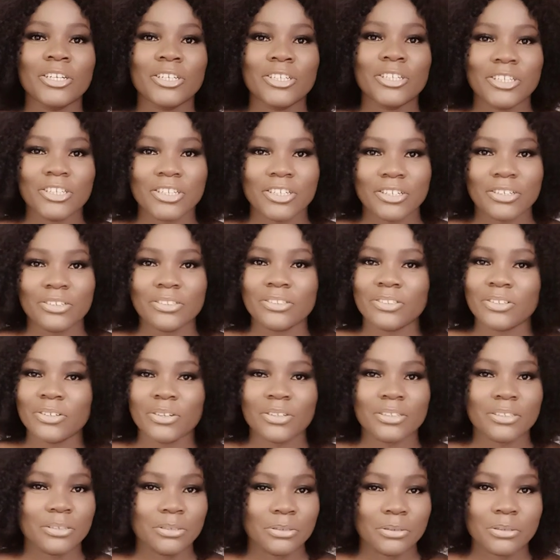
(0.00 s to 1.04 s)
does
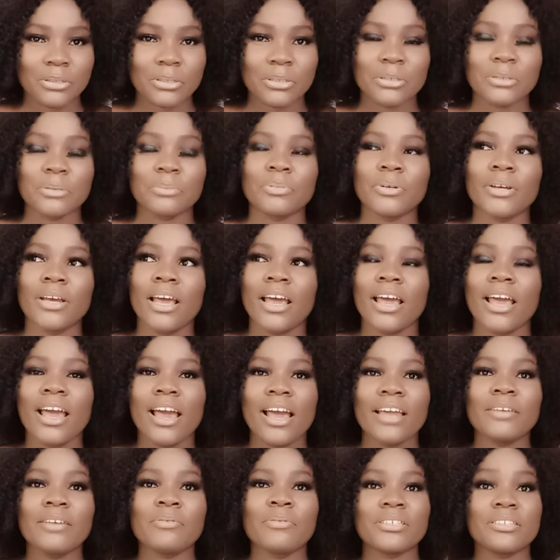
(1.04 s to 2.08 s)
on YouTube.
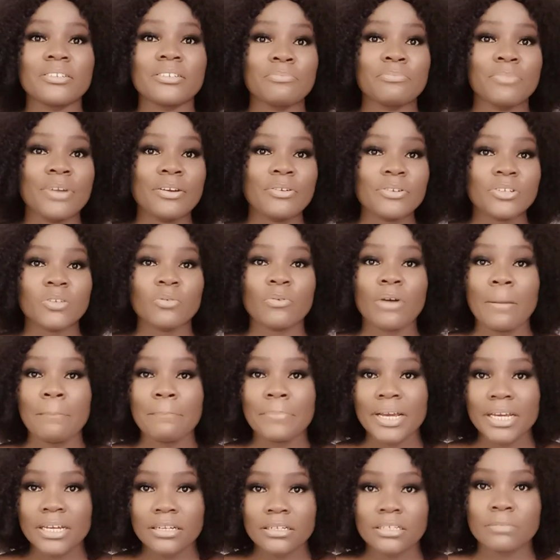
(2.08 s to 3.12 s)
Anyways, the main reason why I'm
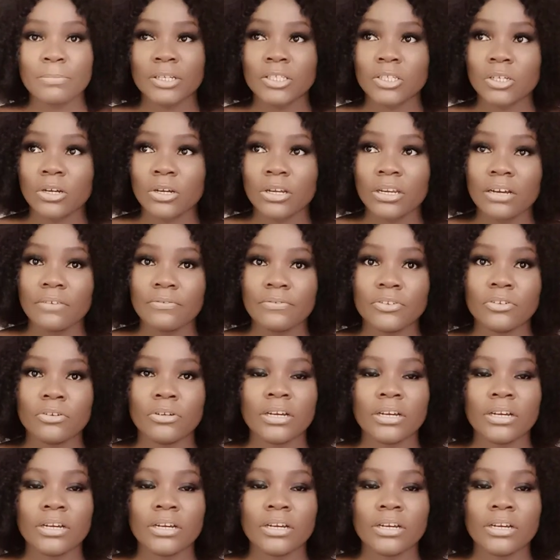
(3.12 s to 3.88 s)
making this particular video,